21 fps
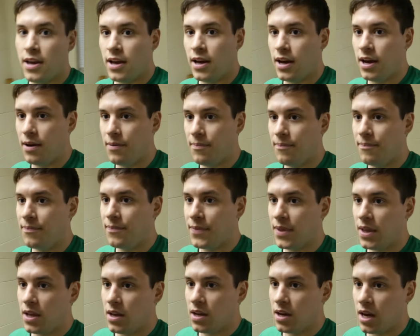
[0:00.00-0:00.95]
Um,
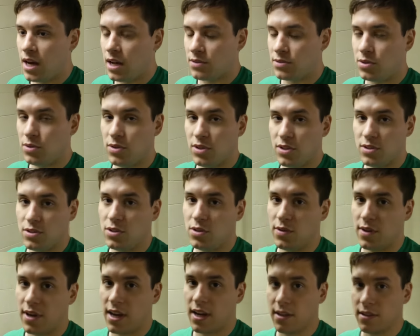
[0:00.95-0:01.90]
I'll tune into
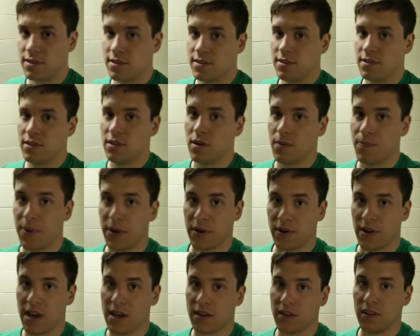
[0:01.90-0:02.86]
you guys, you know,
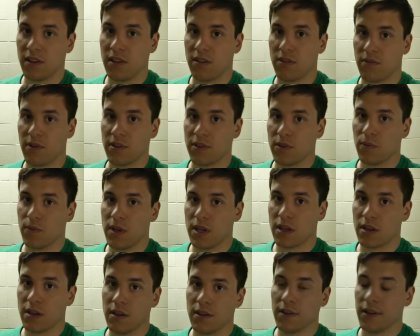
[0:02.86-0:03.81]
periodically throughout the
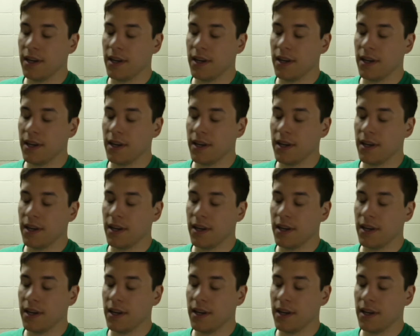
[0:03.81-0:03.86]
week,